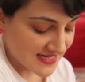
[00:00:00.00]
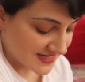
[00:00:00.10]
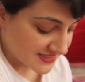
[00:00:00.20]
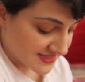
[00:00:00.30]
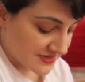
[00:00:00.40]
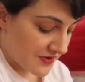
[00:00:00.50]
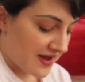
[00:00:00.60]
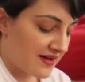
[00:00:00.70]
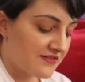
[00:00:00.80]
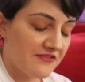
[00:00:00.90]
I just don't
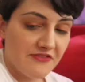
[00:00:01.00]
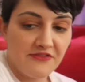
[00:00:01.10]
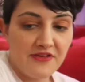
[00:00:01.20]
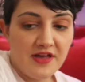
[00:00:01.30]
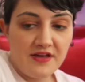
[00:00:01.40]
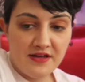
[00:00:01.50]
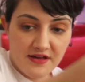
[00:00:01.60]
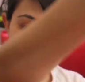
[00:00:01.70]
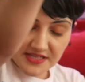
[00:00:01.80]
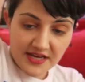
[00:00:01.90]
have
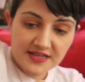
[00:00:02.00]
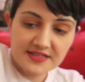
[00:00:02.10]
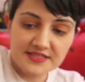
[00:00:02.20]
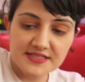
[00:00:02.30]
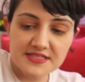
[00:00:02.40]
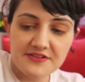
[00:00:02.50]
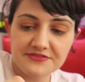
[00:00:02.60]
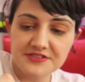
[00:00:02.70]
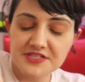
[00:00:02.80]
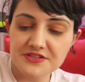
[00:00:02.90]
a ton of this stuff
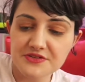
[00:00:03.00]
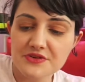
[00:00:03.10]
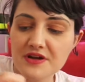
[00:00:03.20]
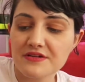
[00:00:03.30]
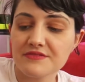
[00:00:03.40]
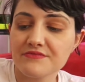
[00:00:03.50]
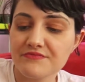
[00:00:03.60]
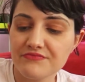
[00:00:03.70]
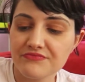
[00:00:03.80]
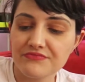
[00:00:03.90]
to
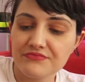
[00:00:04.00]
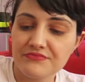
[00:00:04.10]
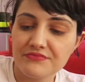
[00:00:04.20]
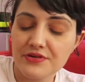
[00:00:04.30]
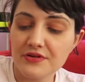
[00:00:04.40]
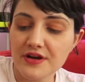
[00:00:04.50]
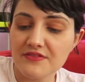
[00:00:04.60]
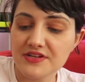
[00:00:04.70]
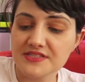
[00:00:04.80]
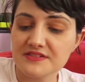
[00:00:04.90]
put on
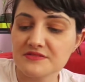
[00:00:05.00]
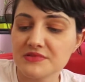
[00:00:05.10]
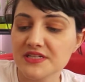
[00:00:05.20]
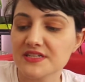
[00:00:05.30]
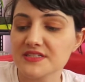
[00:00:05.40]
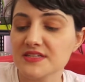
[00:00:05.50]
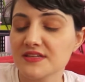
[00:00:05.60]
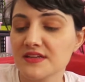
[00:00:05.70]
every single plant.